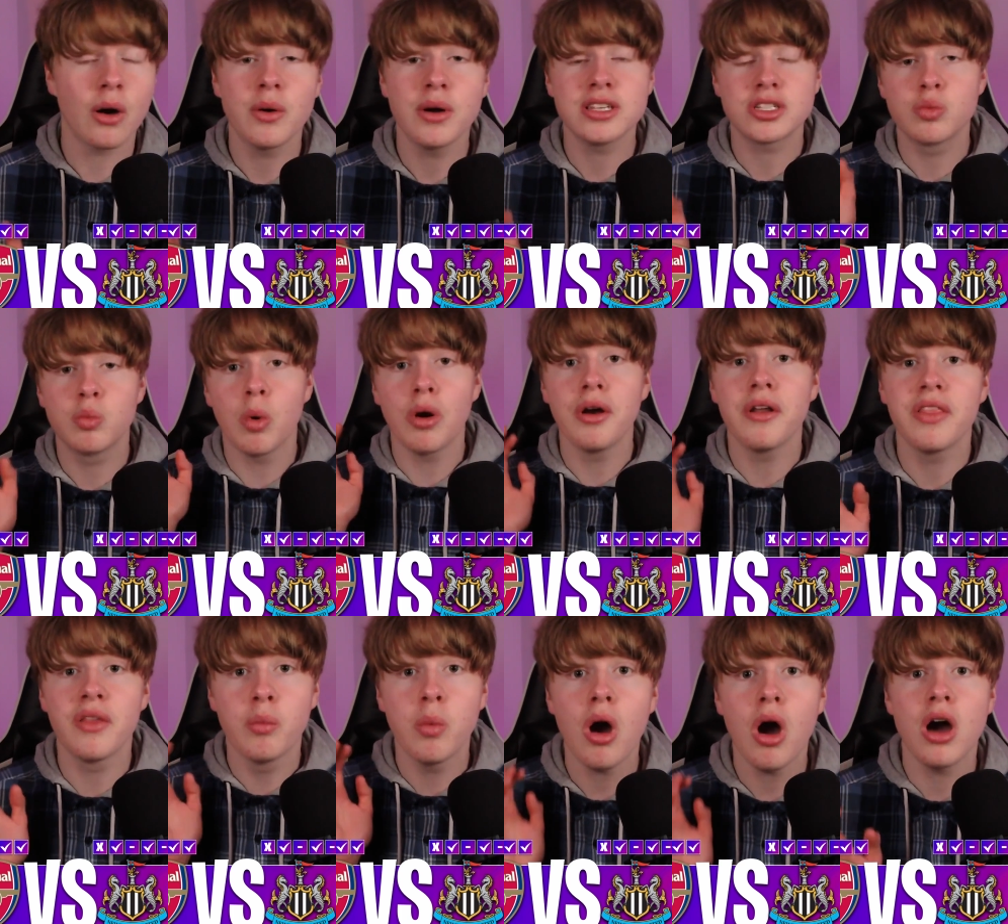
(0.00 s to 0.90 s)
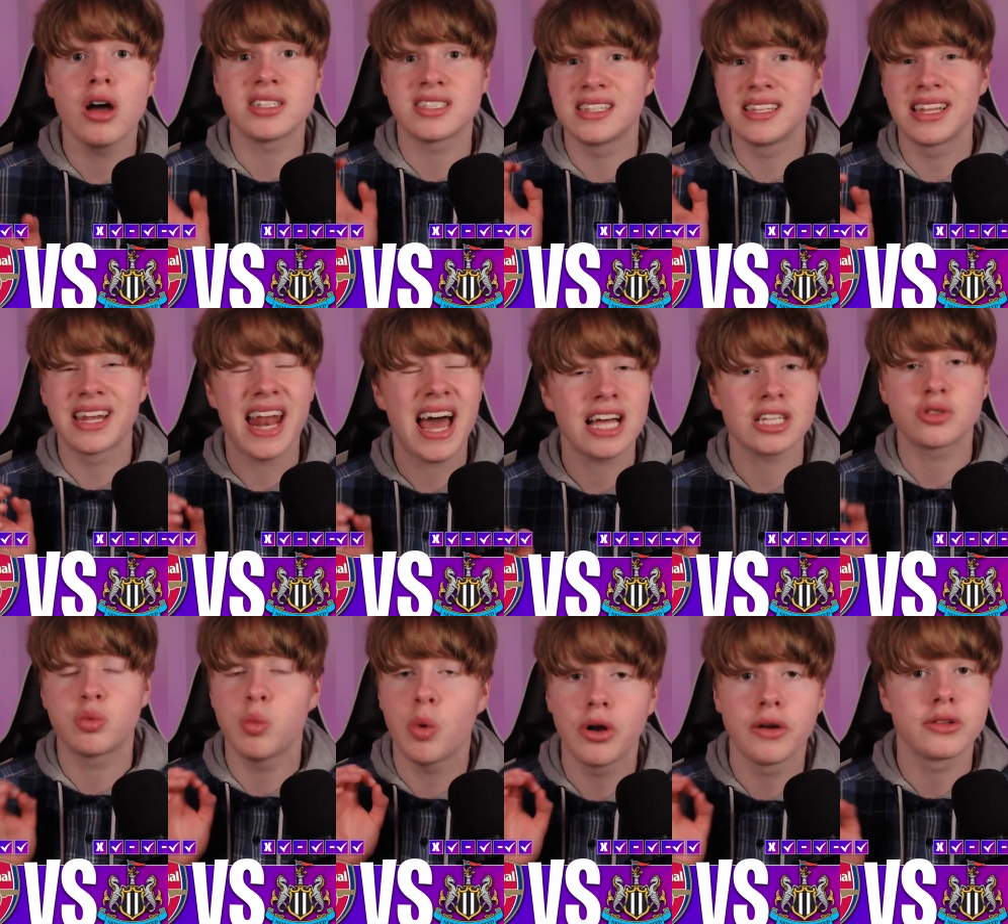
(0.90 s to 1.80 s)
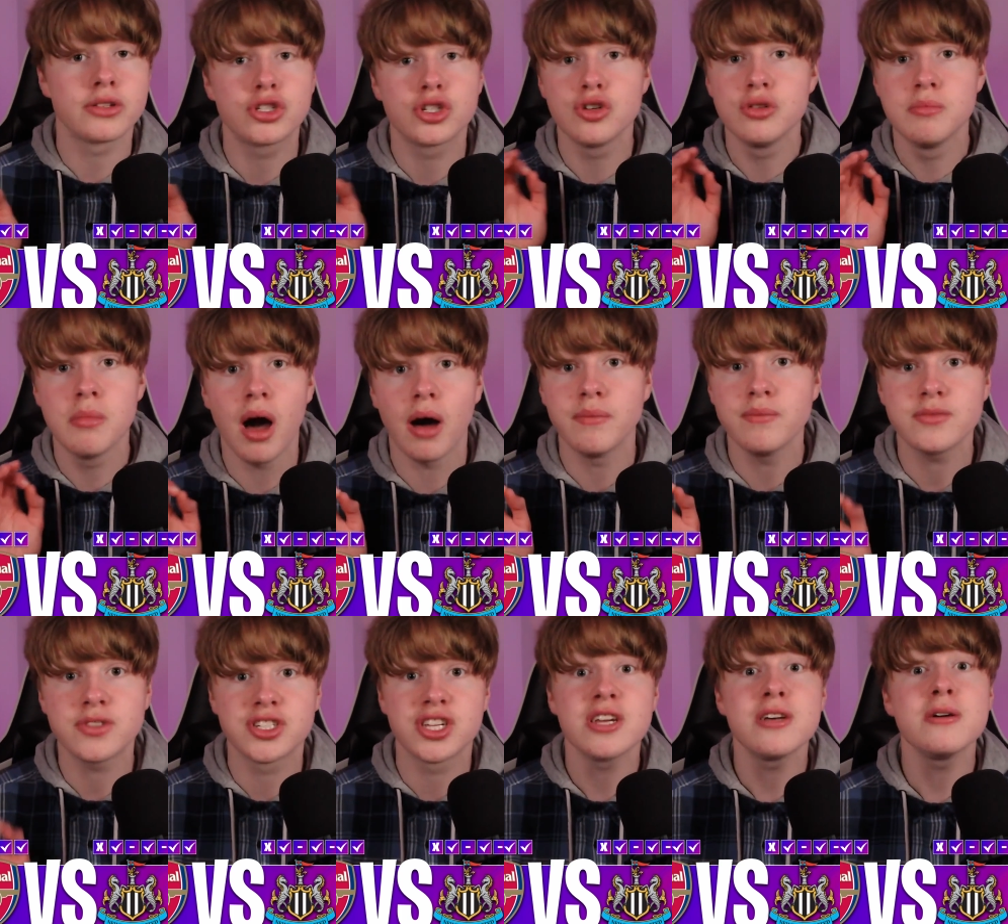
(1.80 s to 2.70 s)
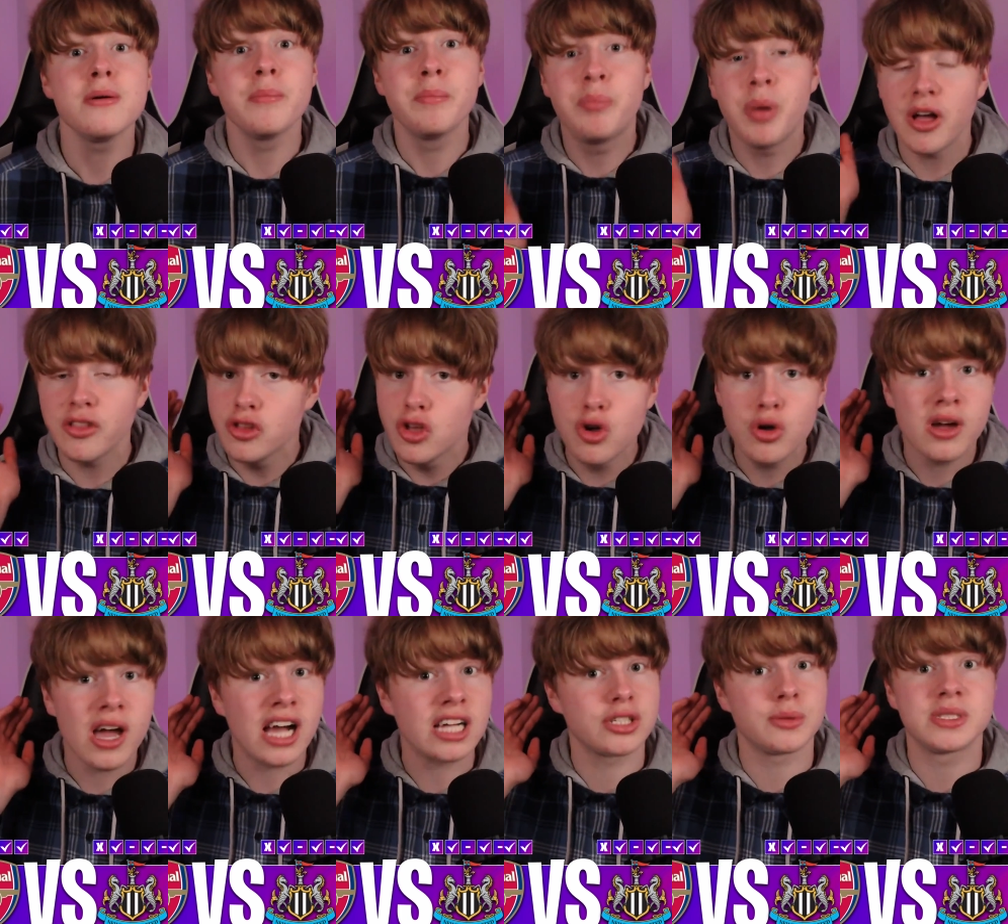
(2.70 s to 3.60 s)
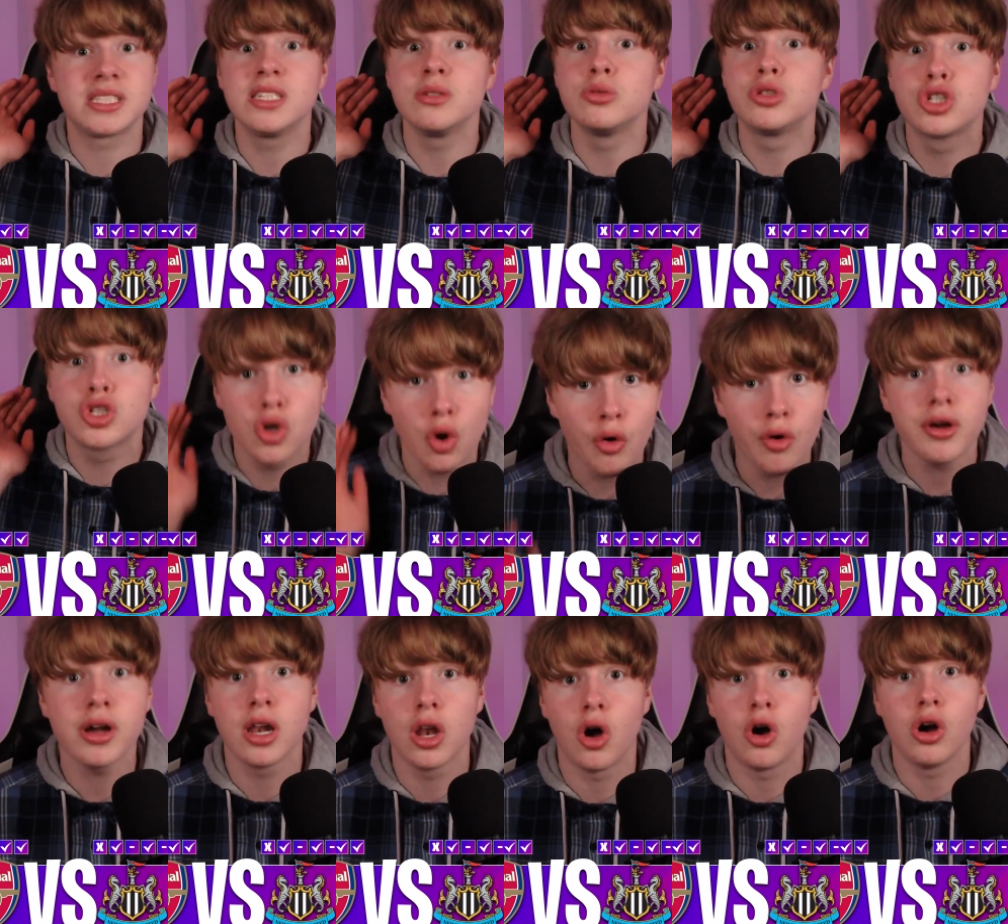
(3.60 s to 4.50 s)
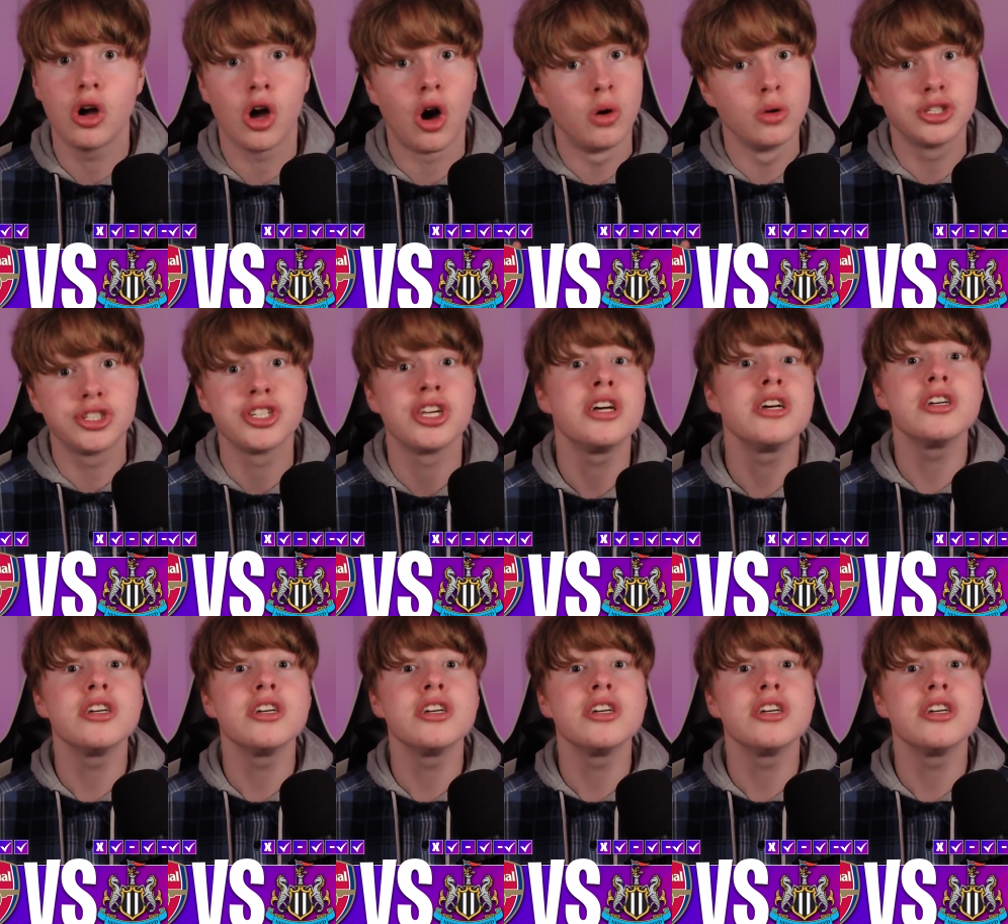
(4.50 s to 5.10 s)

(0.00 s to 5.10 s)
it's one of the worst in the last 1 or 2 months, but Newcastle are still scoring a lot of goals.